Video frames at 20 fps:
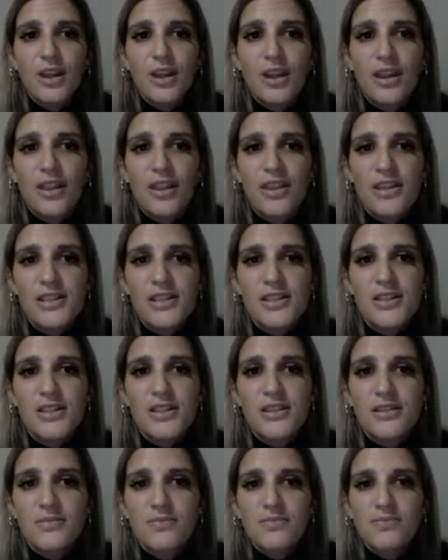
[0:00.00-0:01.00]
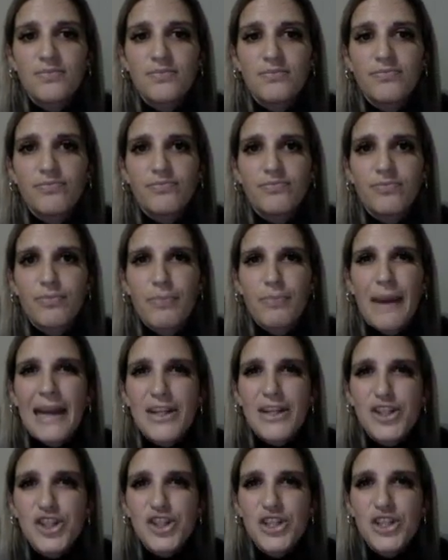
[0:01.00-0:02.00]
this
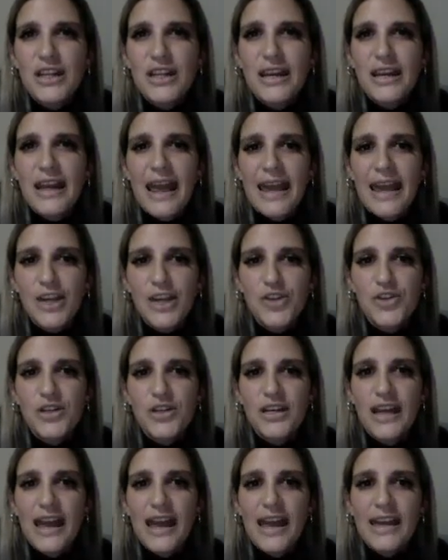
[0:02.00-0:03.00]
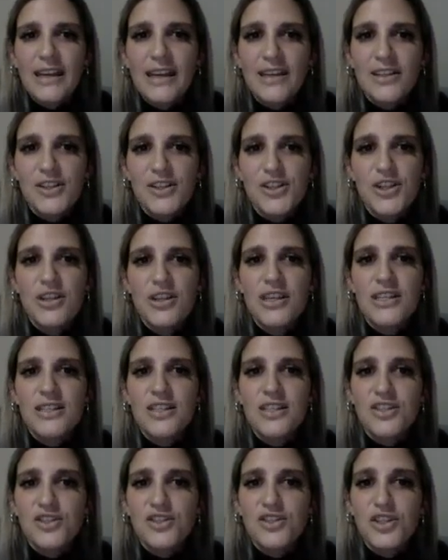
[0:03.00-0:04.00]
passion and hatred and anger, so there's
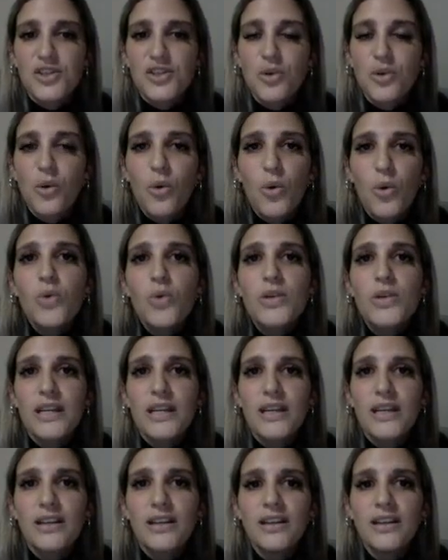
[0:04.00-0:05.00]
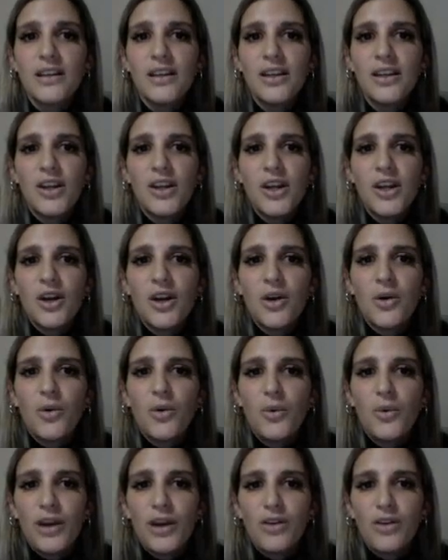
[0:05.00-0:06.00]
this disorder.
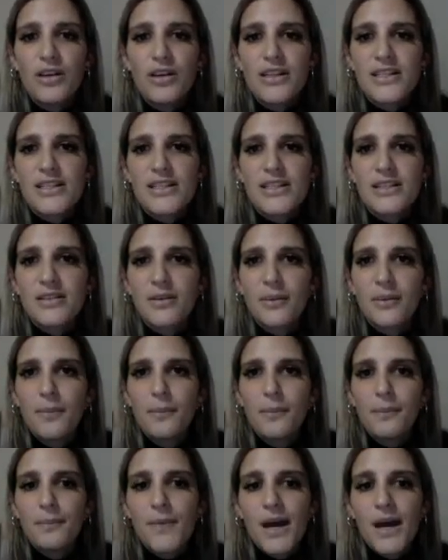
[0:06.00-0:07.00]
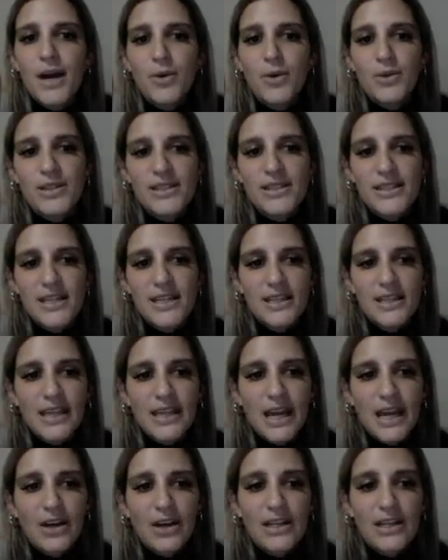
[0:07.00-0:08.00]
Whereas I would say the
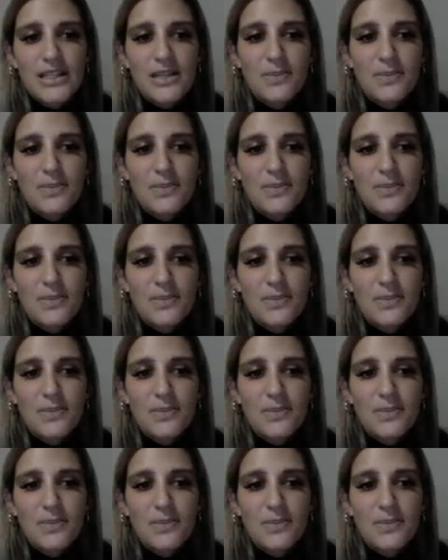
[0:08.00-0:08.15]
character